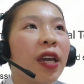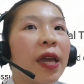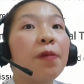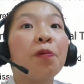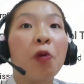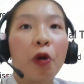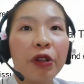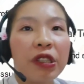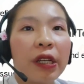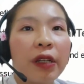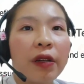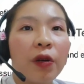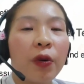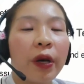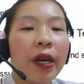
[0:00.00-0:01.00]

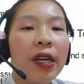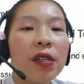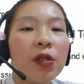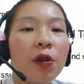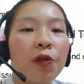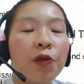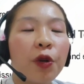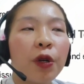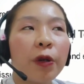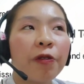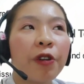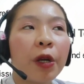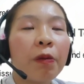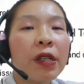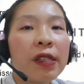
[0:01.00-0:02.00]
important. Okay, so for
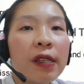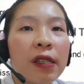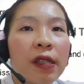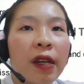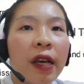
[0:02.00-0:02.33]
pharmacists,